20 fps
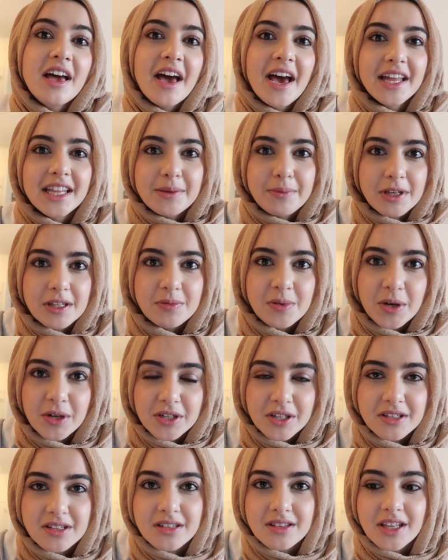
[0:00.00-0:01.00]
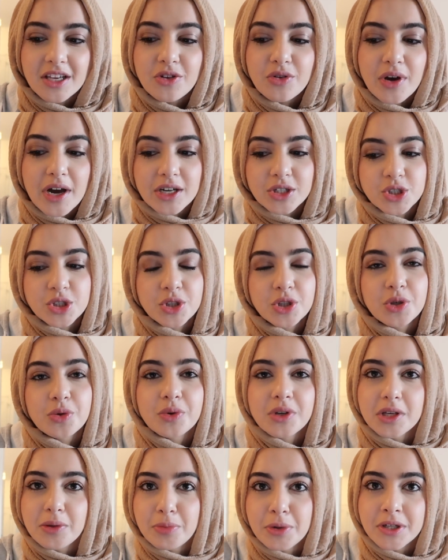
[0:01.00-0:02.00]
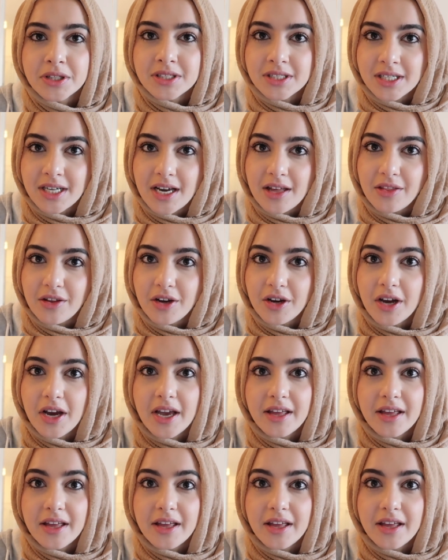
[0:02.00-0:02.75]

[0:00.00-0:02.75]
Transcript: and the best part is that you actually look really put together,